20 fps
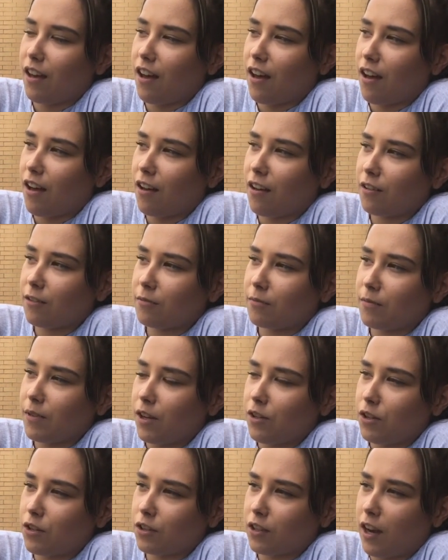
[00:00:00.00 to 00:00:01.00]

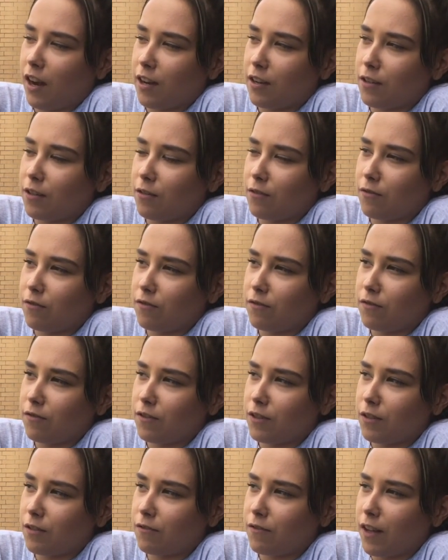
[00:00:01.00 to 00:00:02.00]
I just kind of
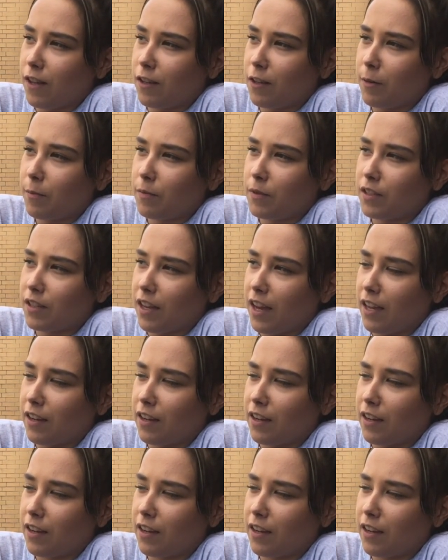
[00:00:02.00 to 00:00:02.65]
developed,